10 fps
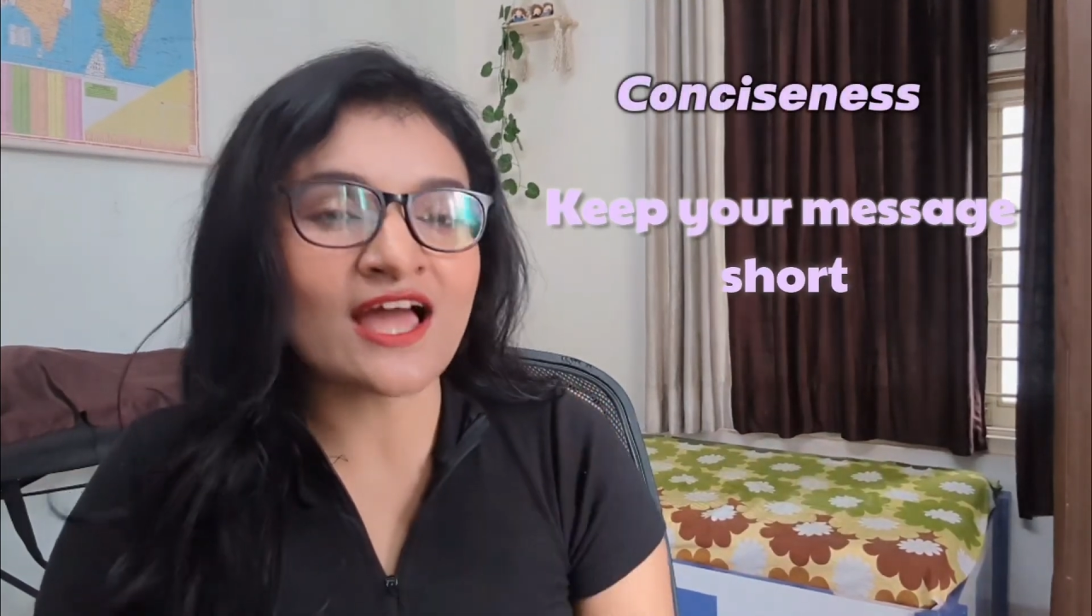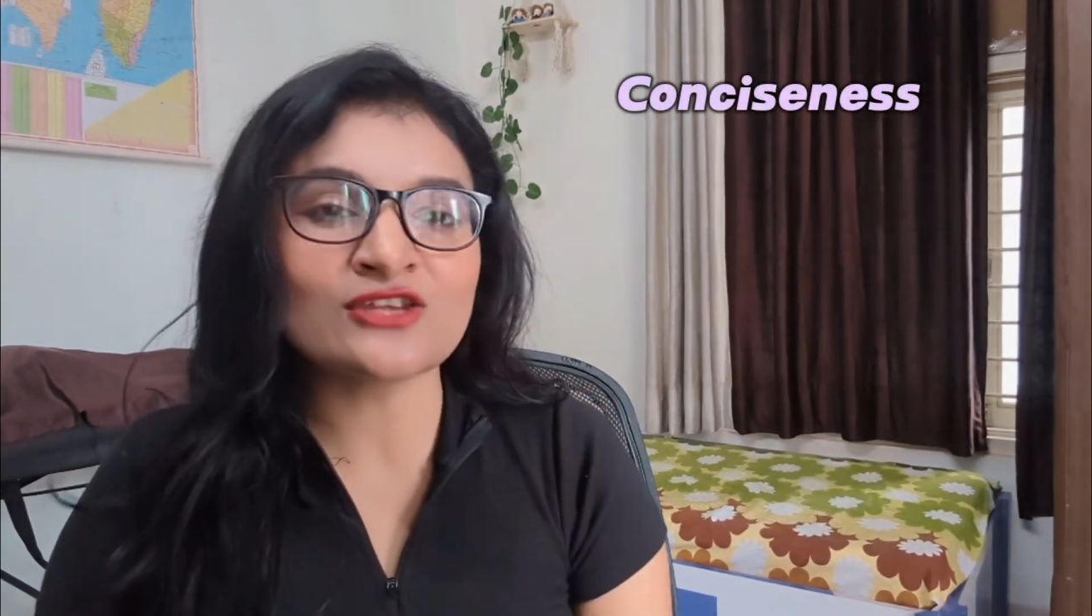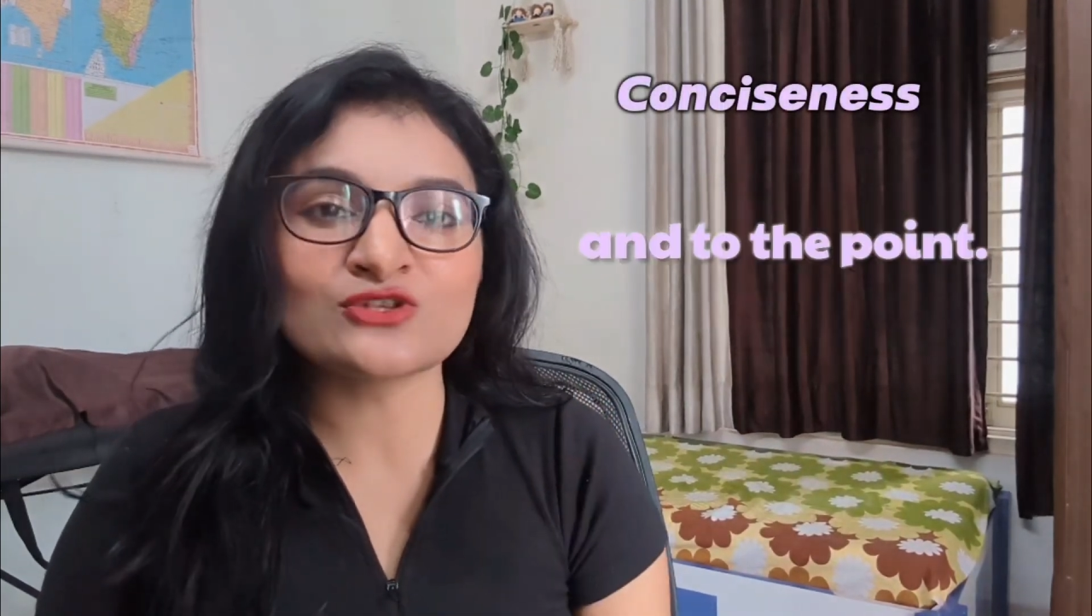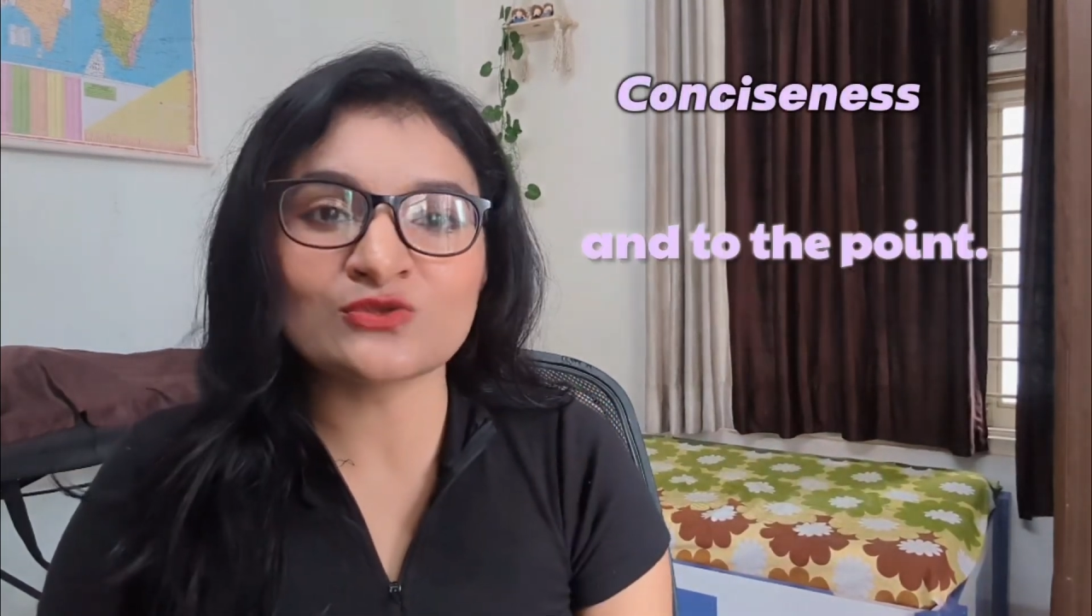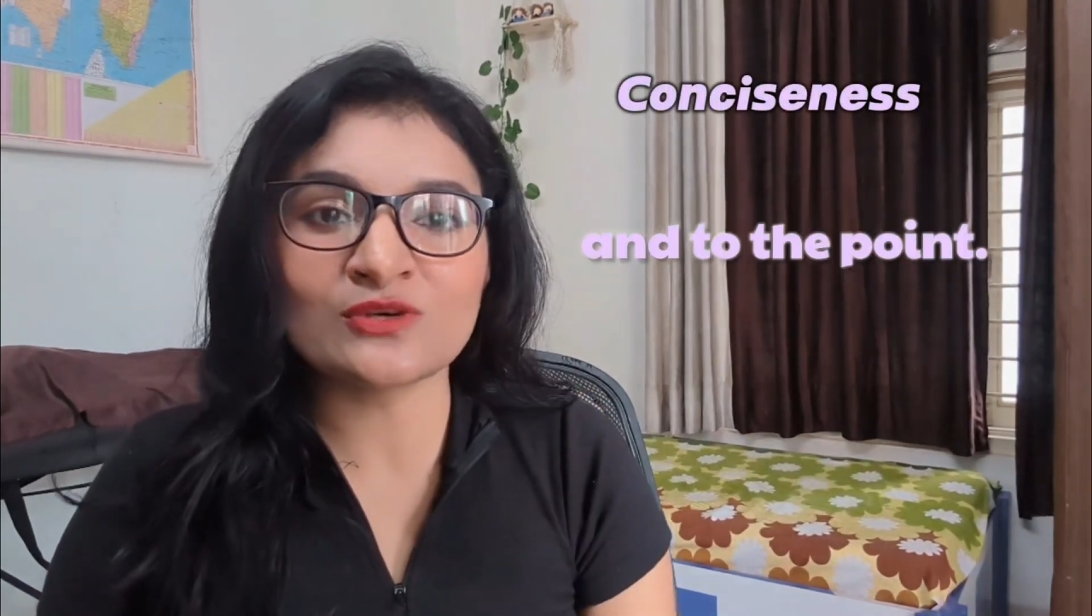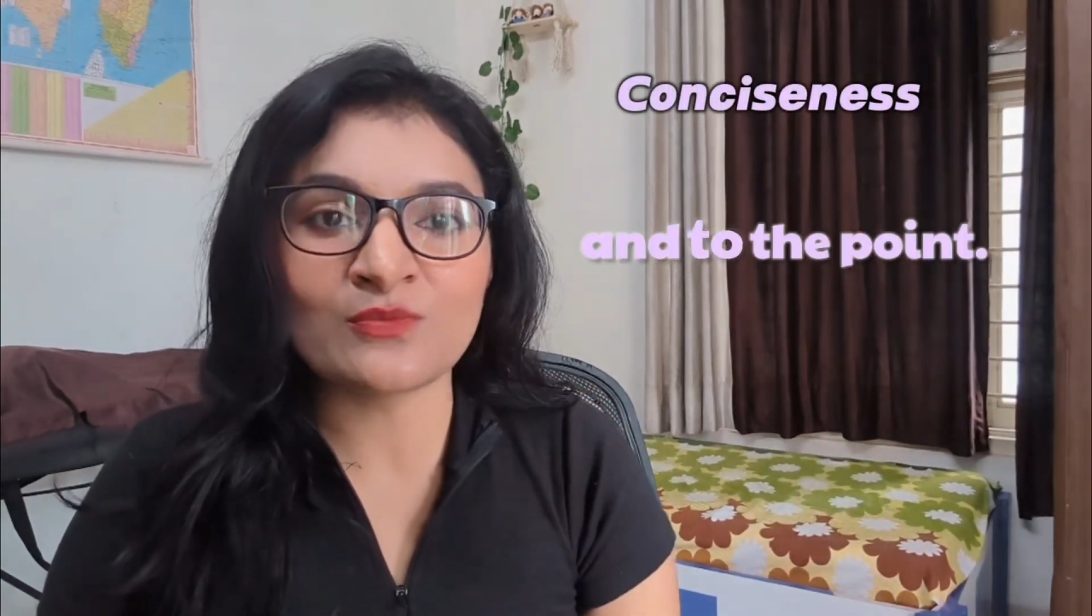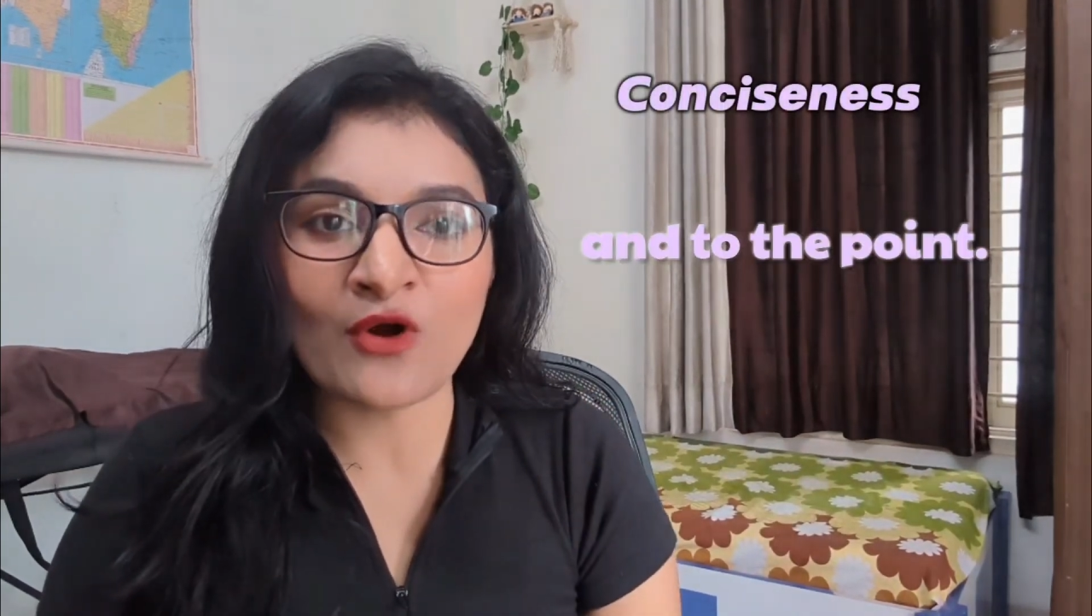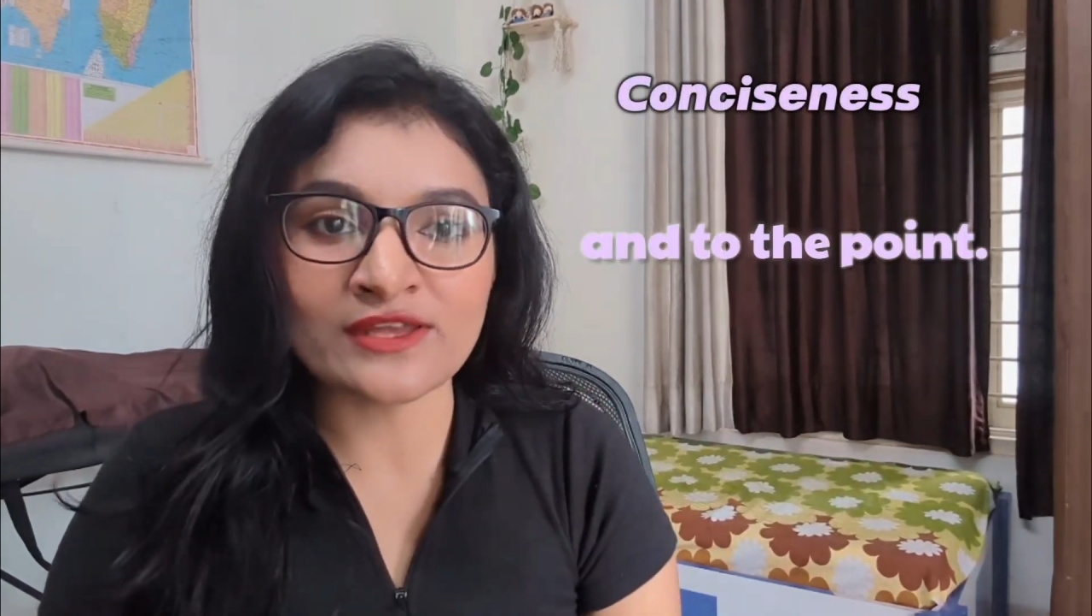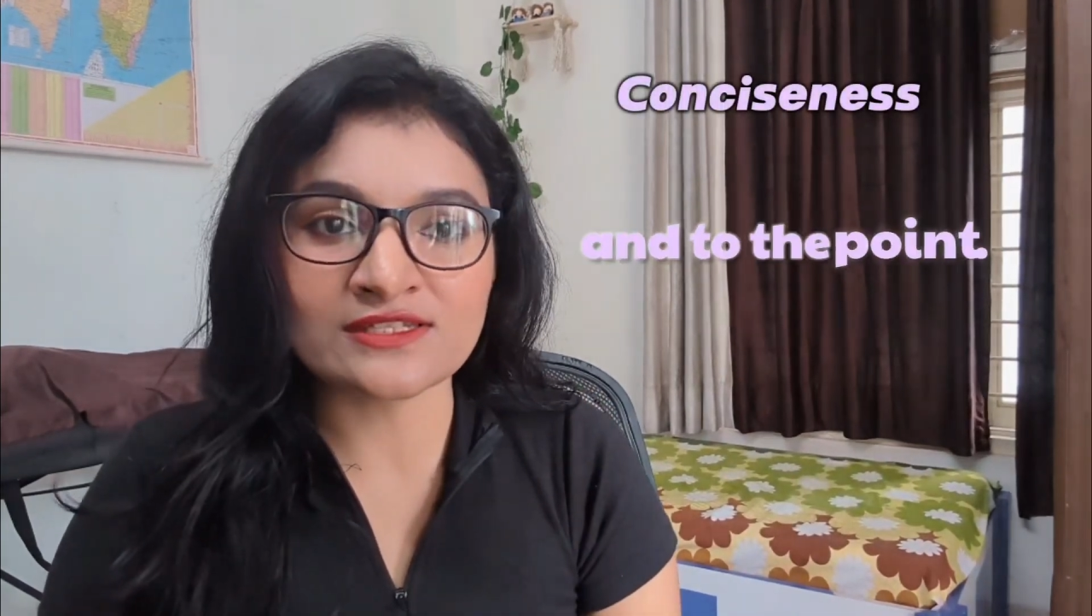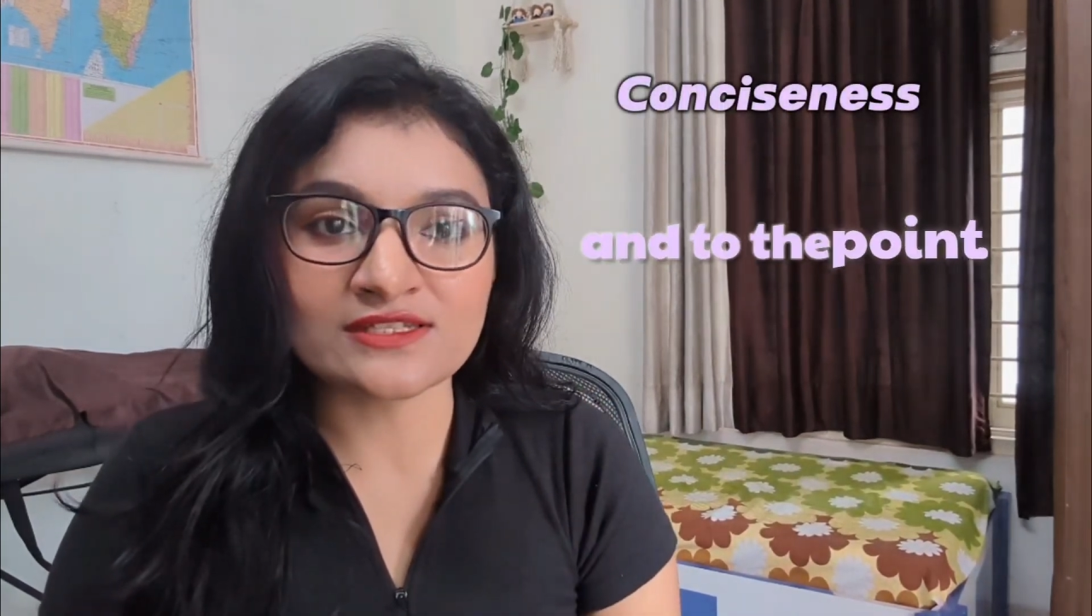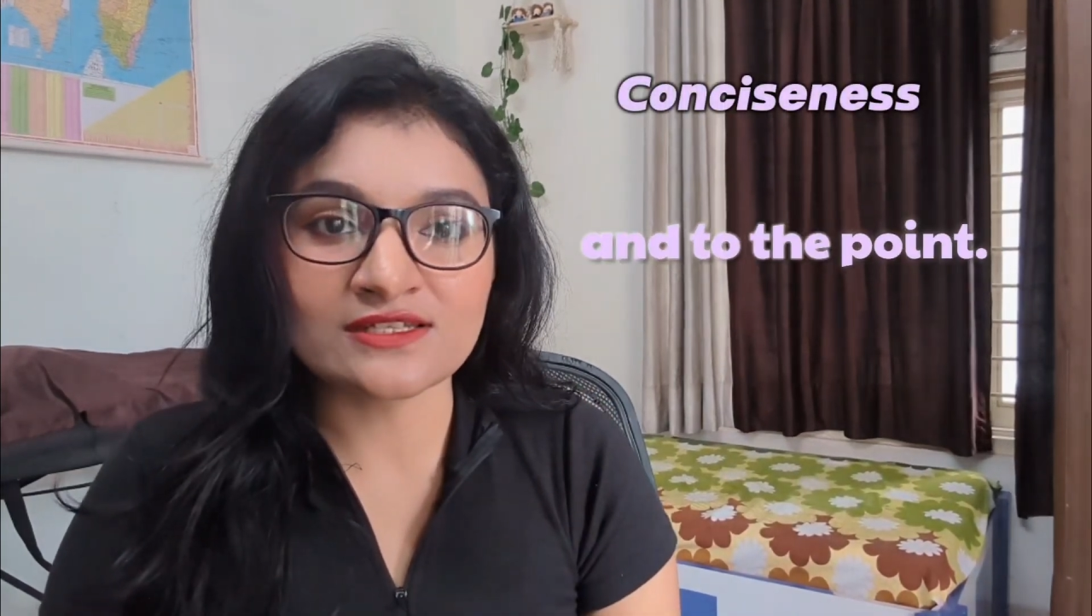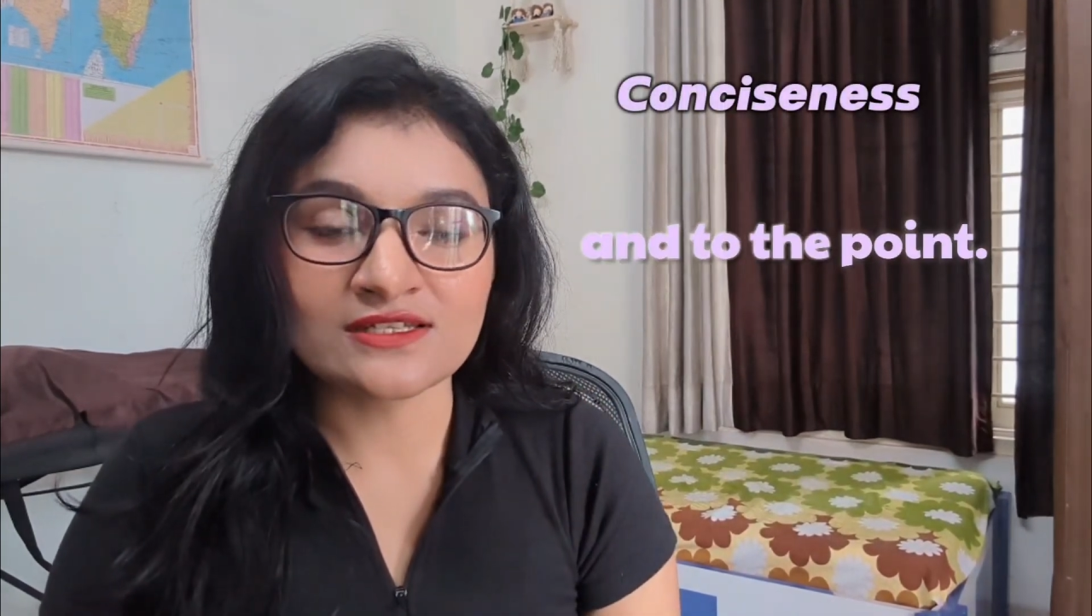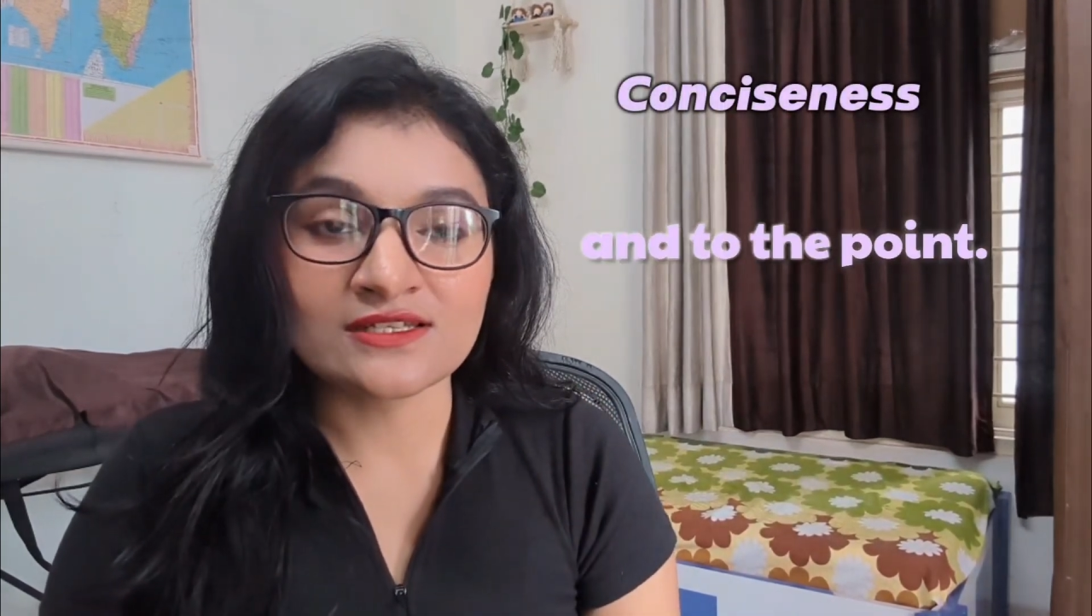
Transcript: and to the point.